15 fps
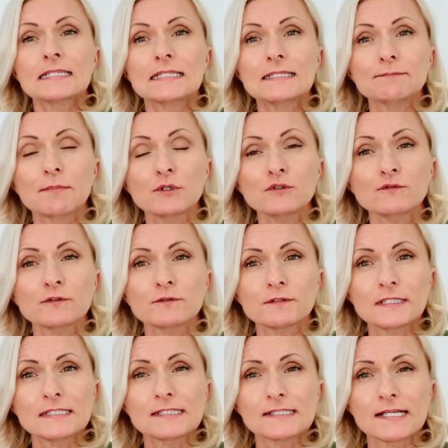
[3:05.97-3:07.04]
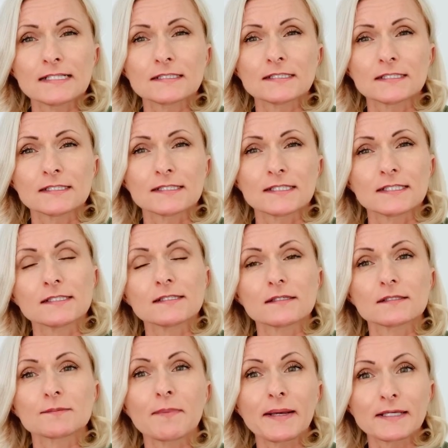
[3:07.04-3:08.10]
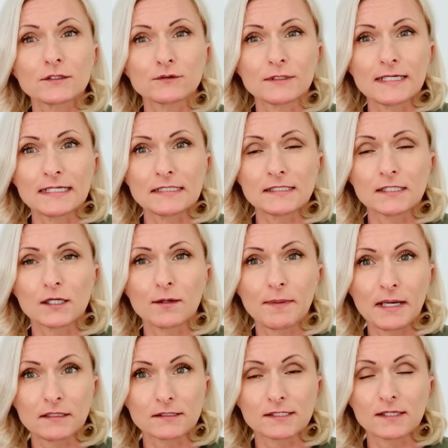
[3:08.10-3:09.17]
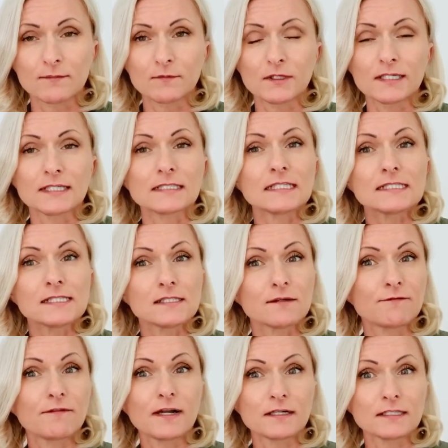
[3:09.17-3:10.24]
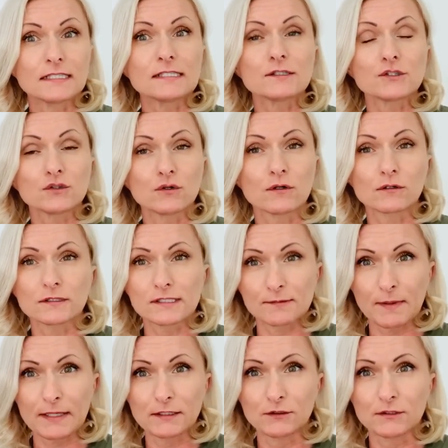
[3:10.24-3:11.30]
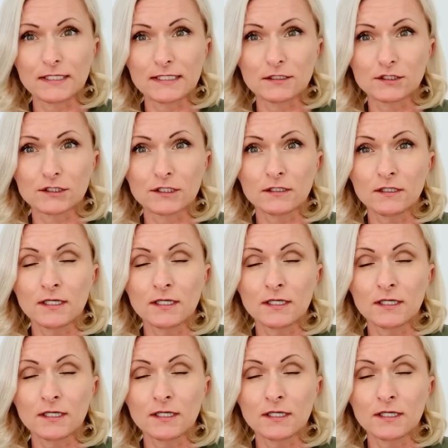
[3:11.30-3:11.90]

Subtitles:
Both of these sentences speculate about something. This is a very strong speculation